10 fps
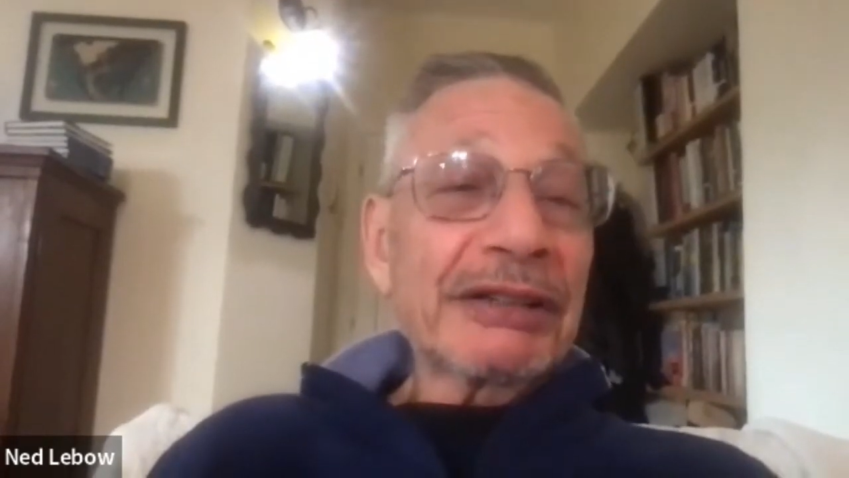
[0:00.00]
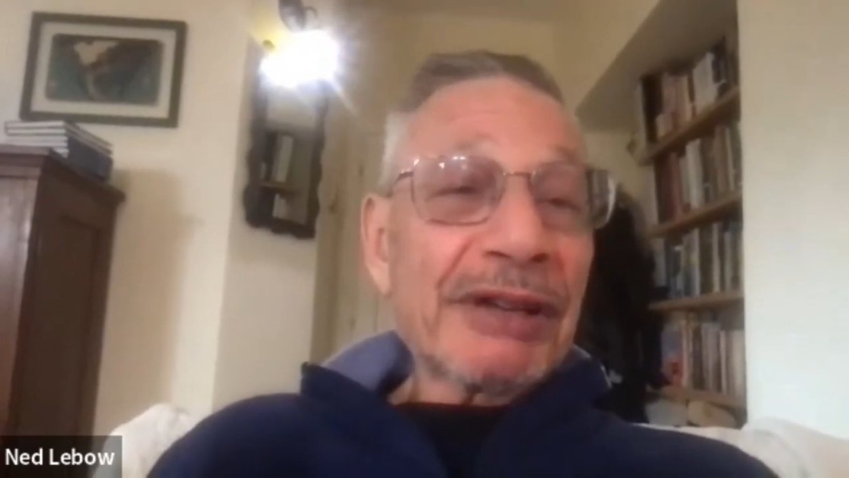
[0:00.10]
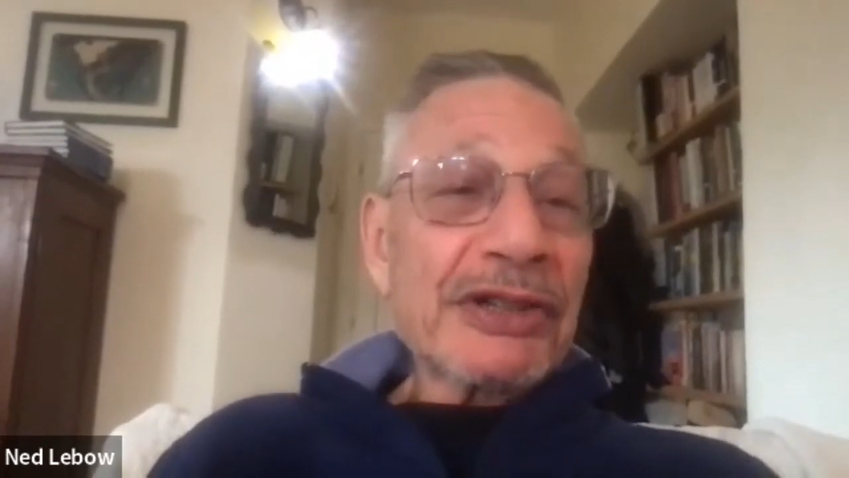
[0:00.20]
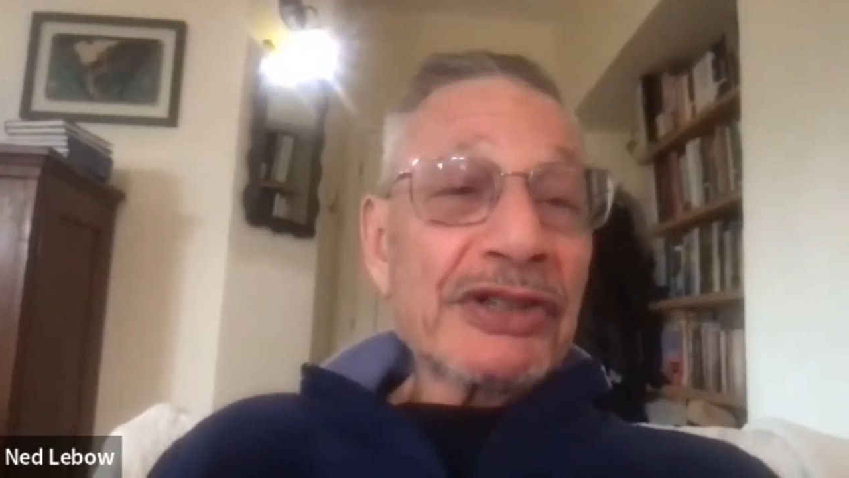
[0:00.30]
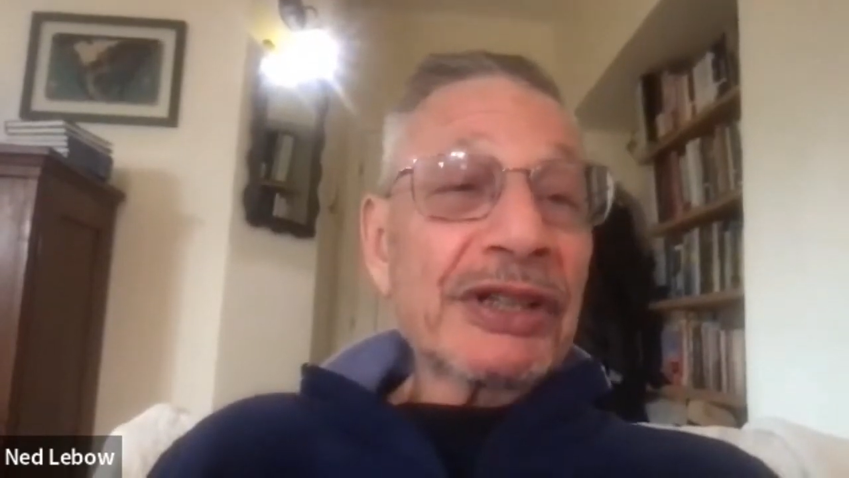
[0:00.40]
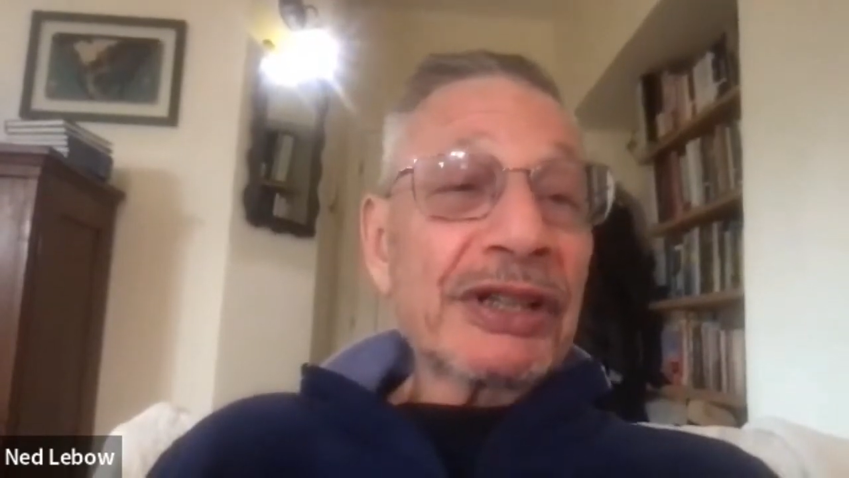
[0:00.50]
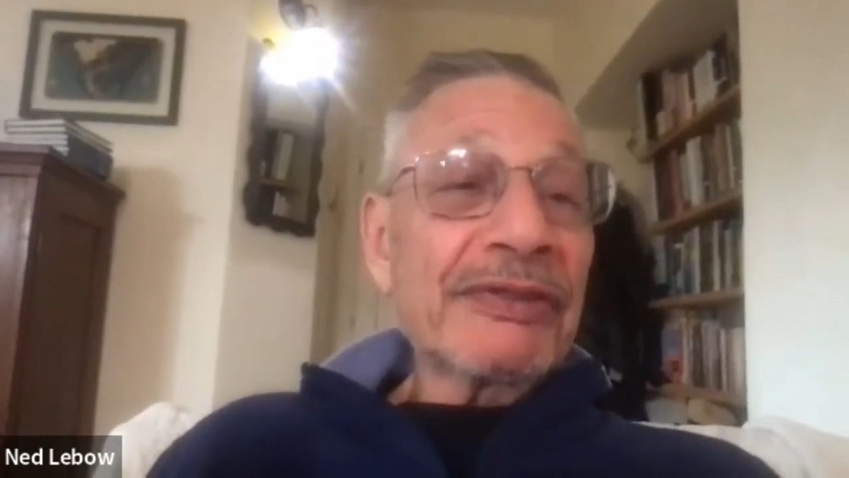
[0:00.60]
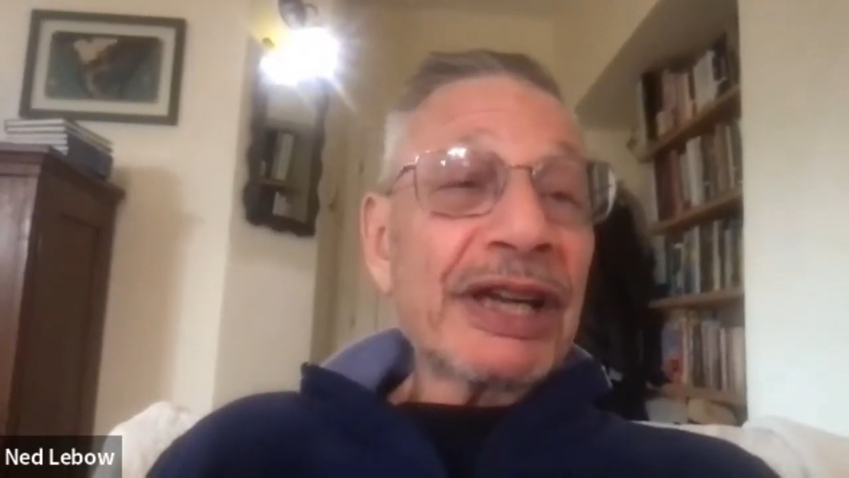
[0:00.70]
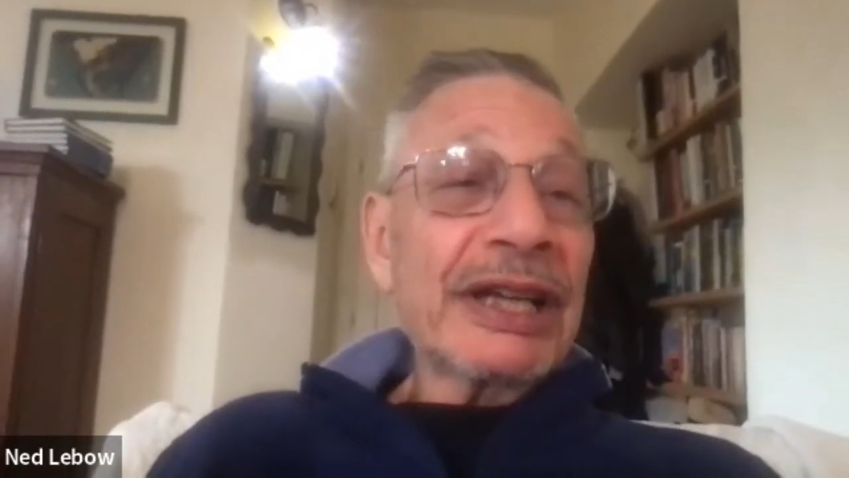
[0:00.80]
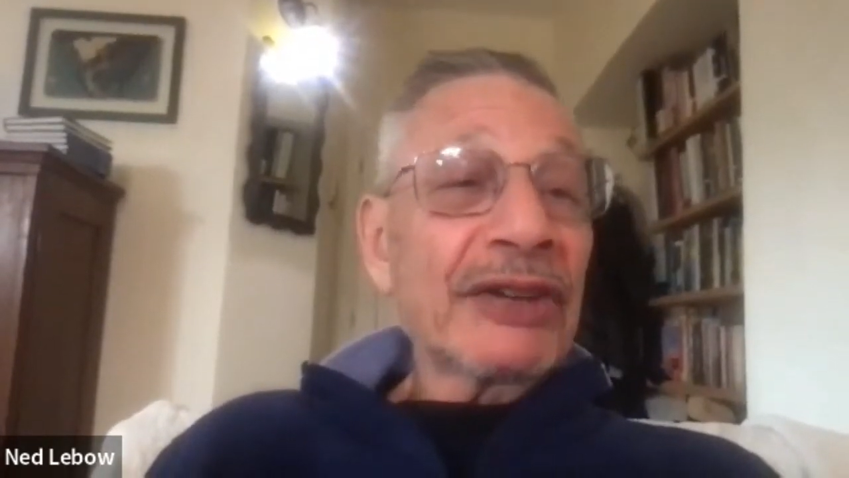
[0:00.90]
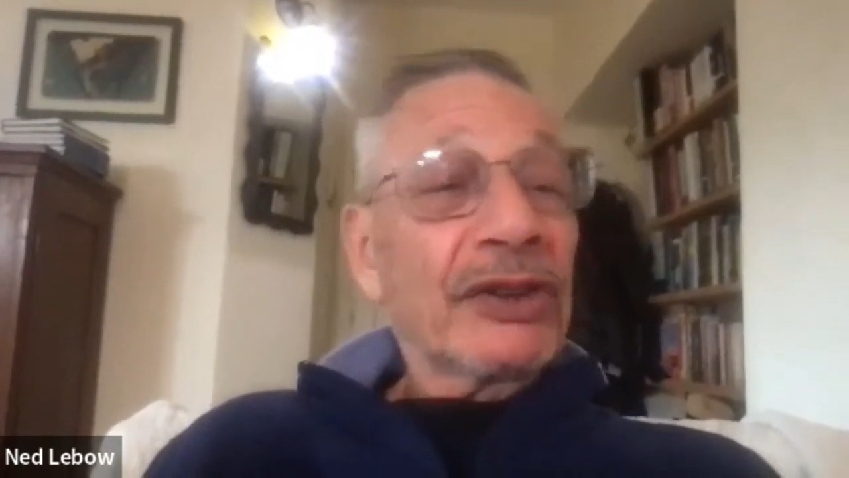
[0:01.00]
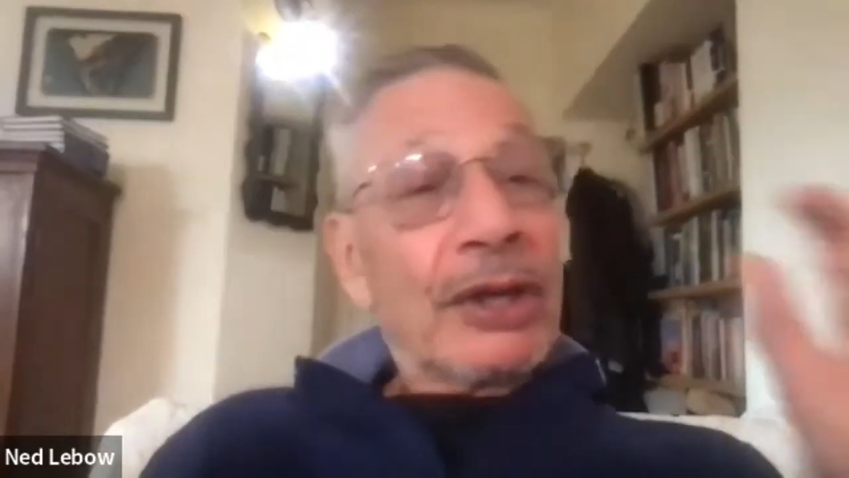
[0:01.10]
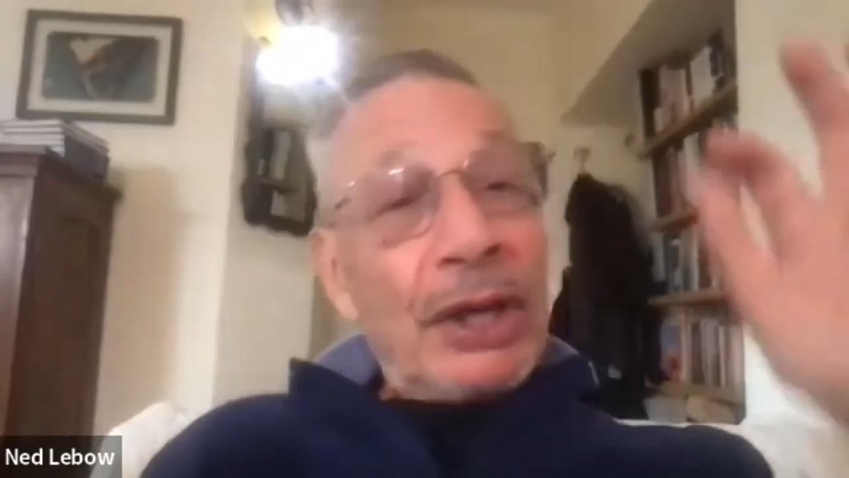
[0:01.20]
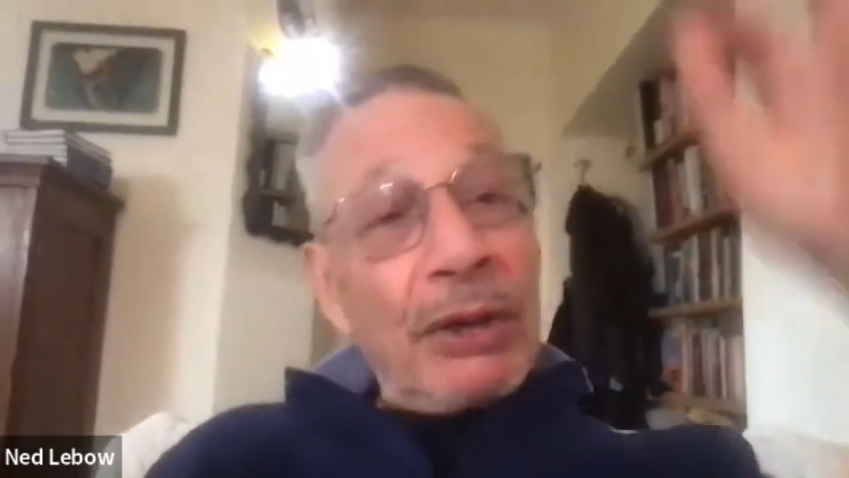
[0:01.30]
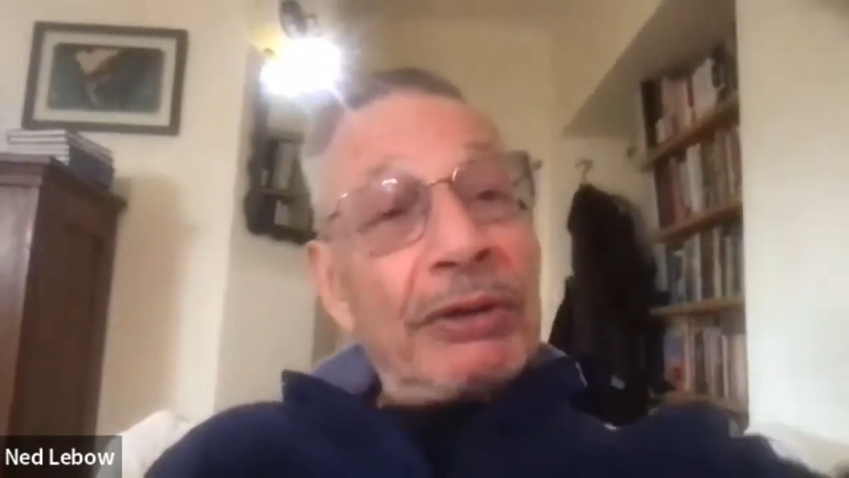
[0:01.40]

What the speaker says: at Russian invaders,